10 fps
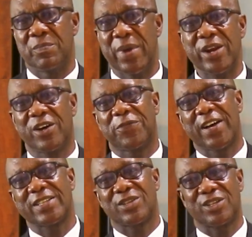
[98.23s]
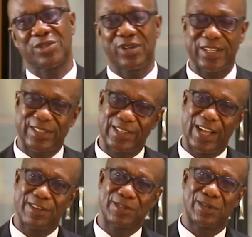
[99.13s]
many of us also still
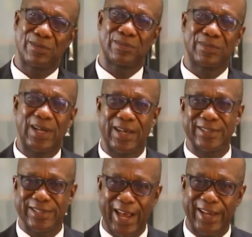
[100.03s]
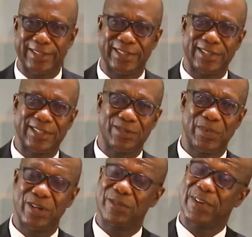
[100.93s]
have some anxieties.
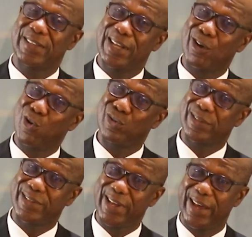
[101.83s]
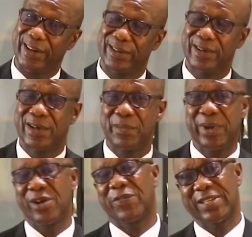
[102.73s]
Many of us are concerned.
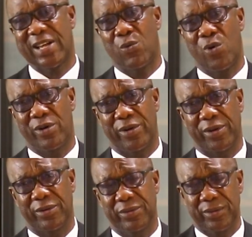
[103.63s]
Many of us are worried.